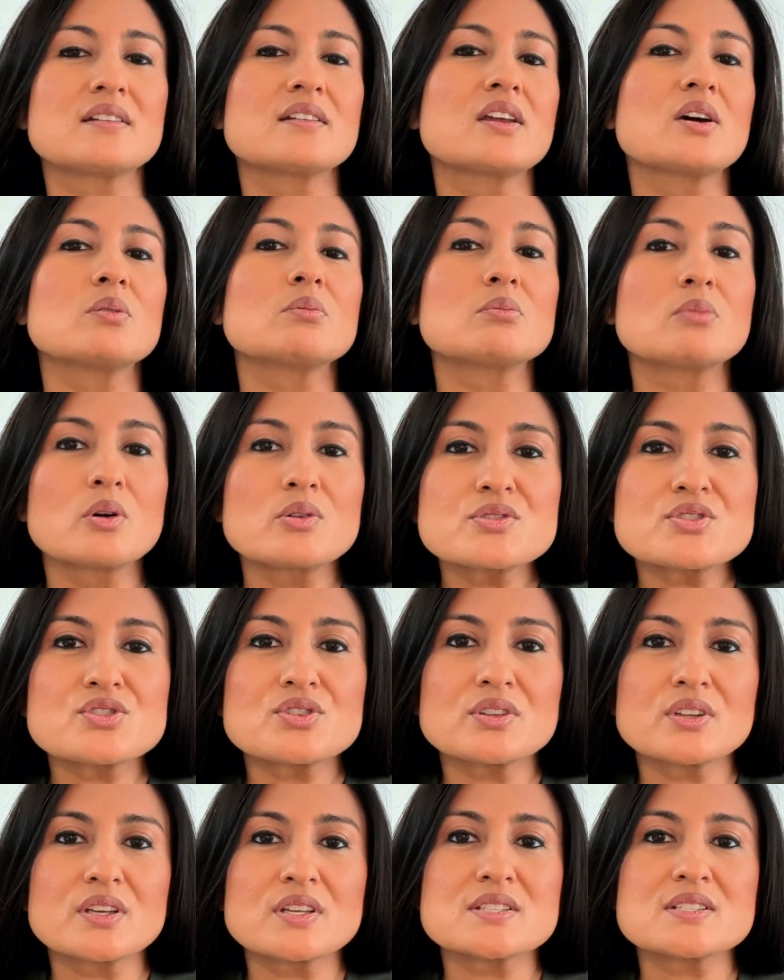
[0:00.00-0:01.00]
Now, most
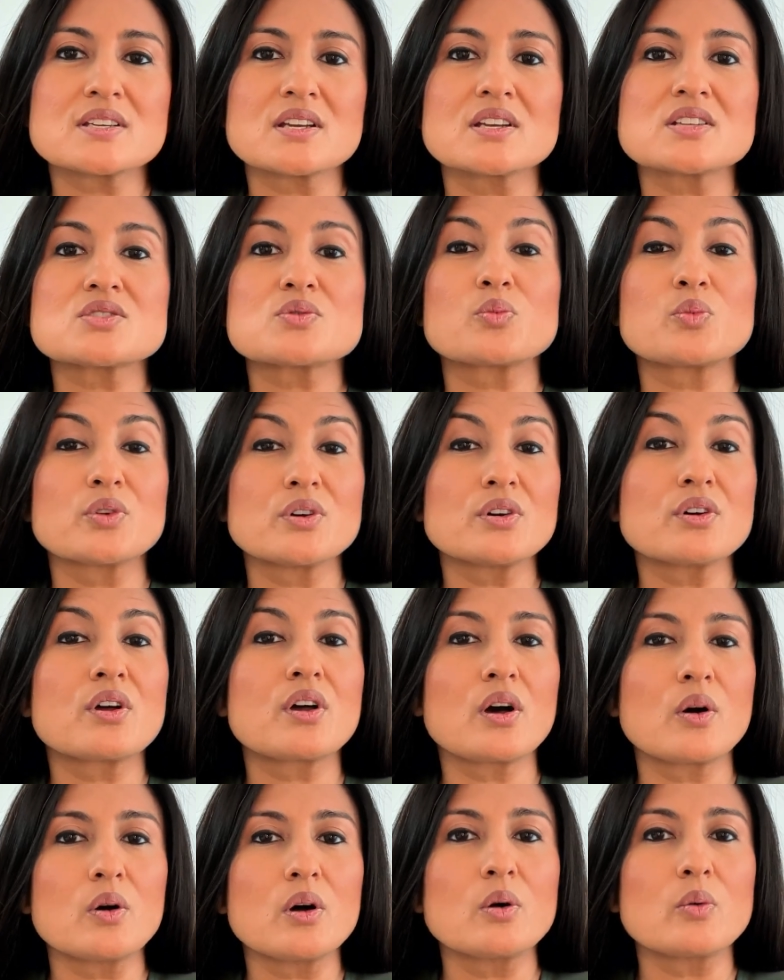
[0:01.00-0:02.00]
chalazions will
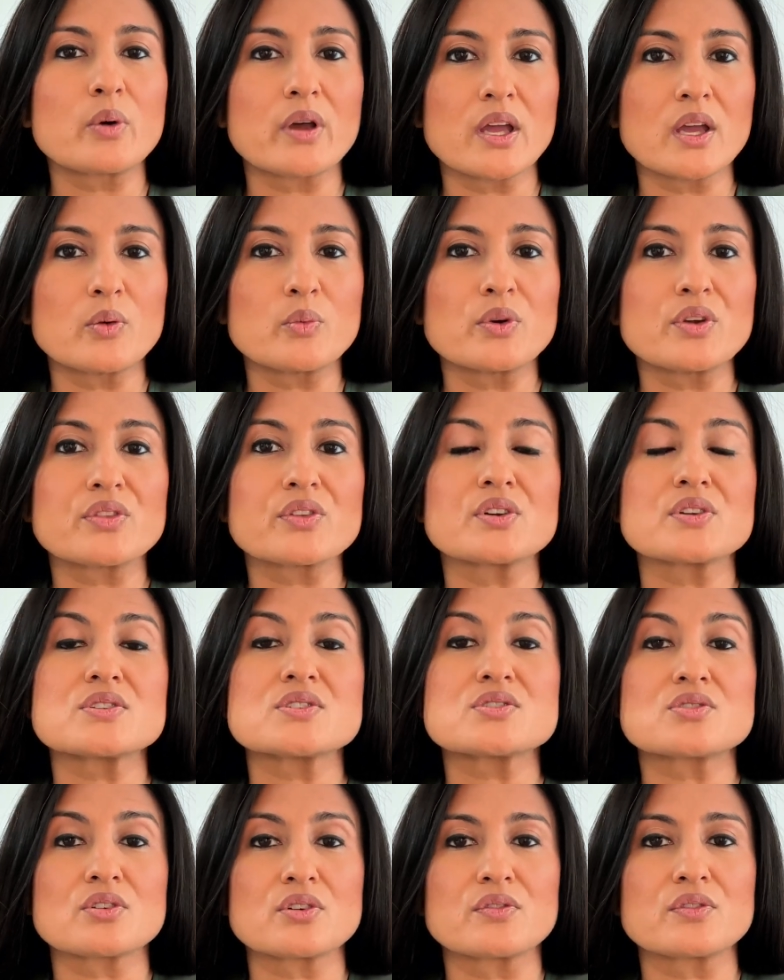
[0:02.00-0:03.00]
go away with
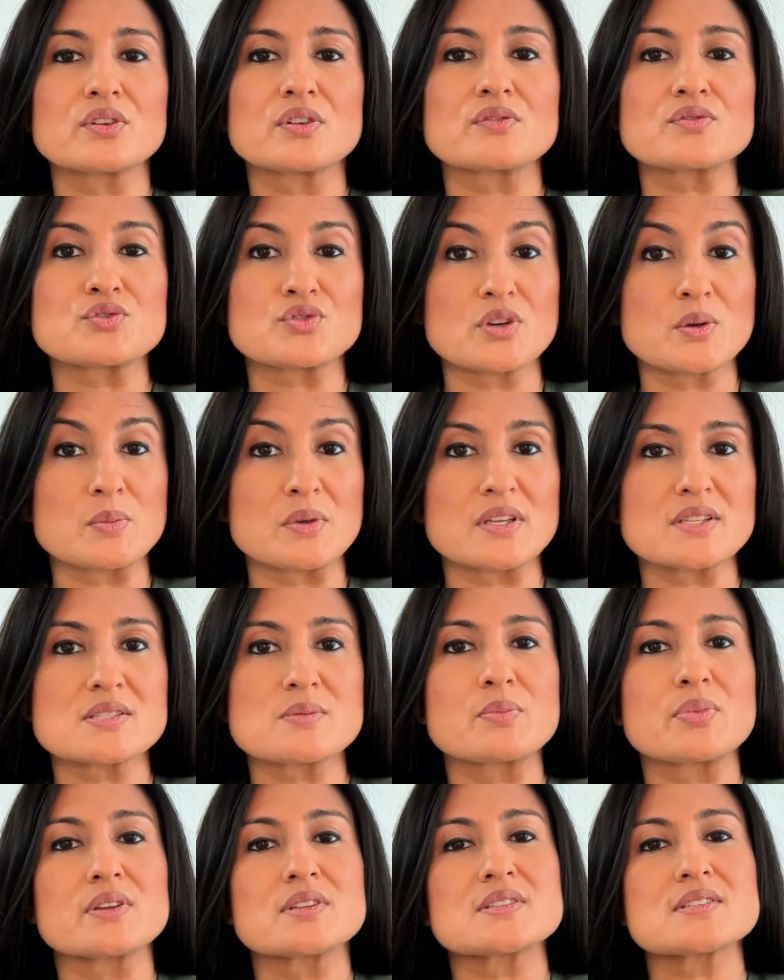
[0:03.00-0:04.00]
conservative treatments,
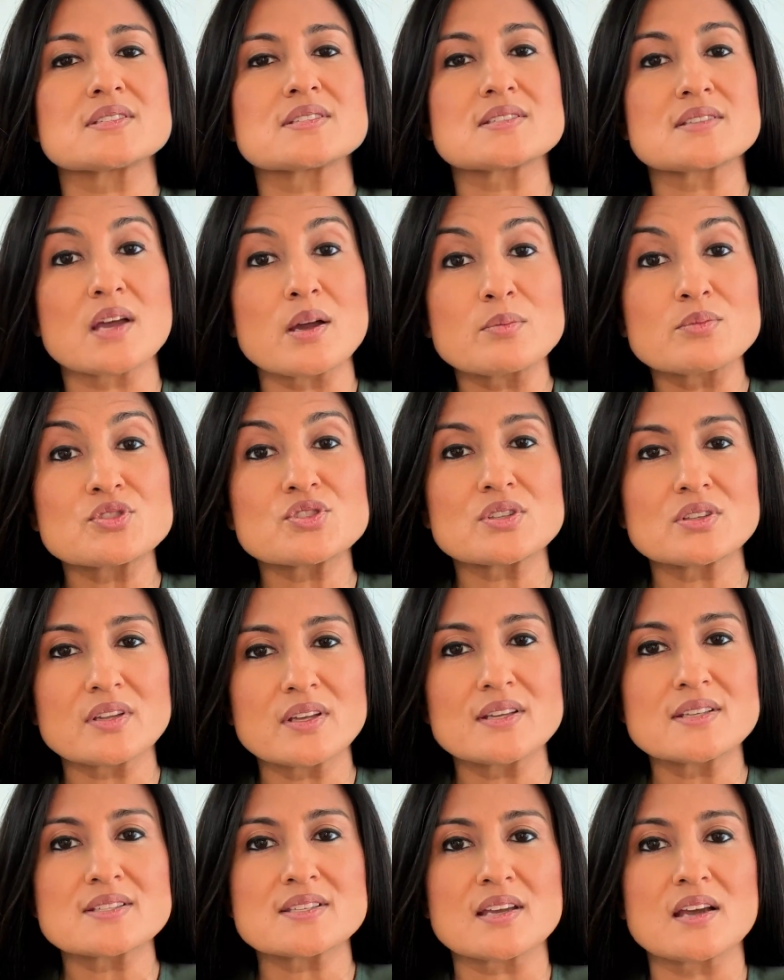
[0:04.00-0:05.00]
but some
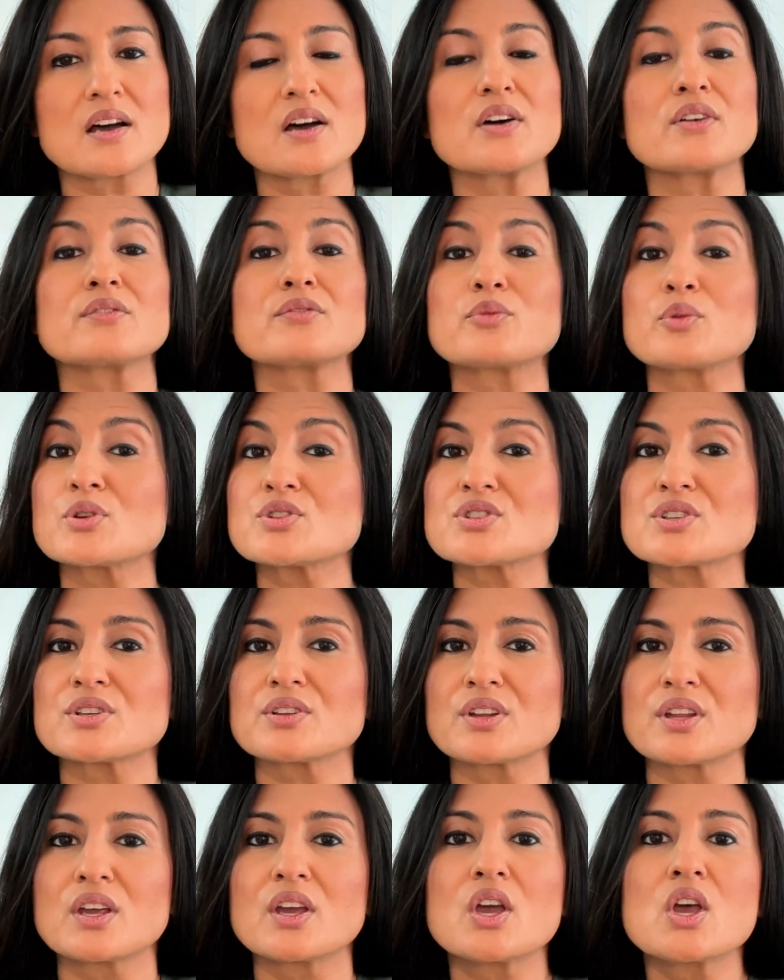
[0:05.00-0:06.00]
chalazia,
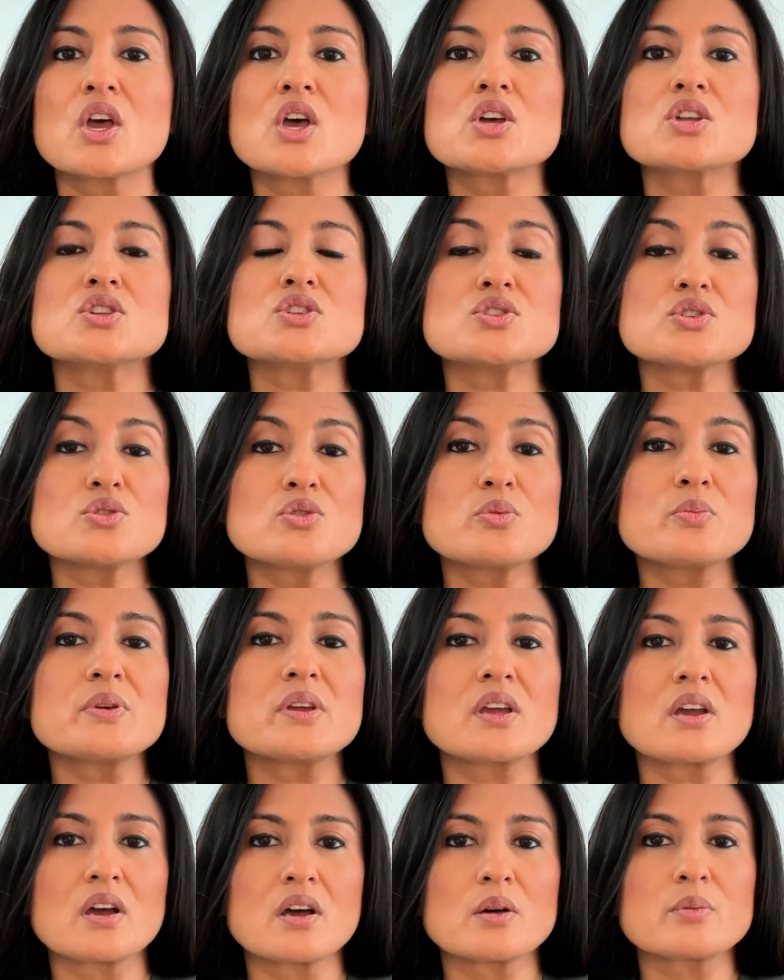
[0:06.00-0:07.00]
unfortunately, do
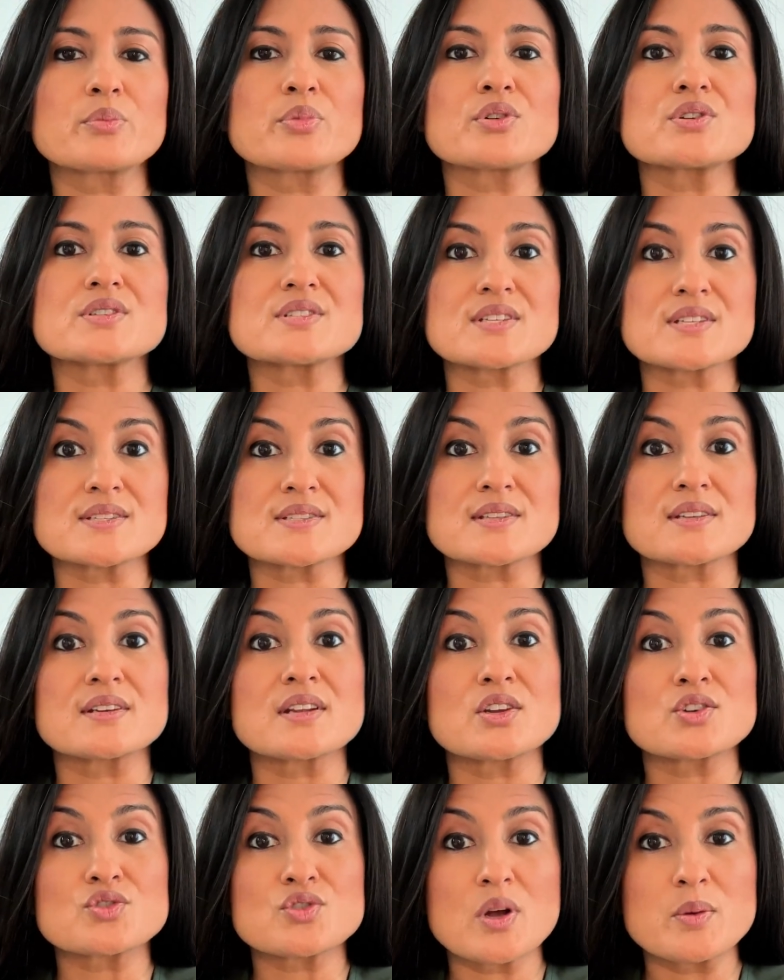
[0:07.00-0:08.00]
become persistent
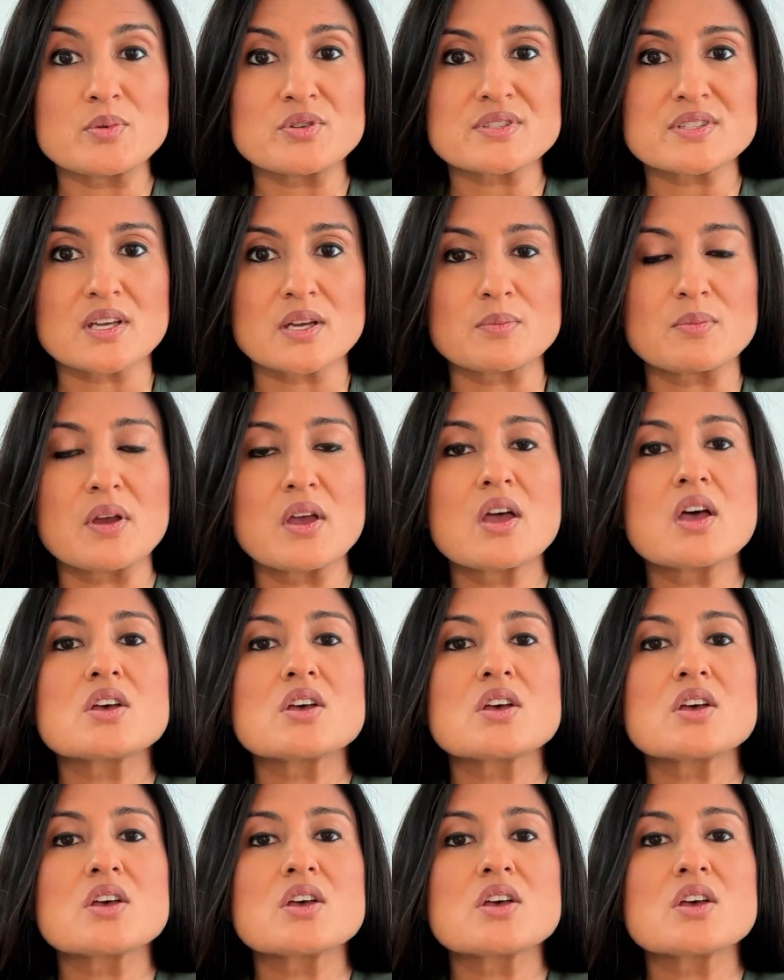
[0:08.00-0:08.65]
and troublesome.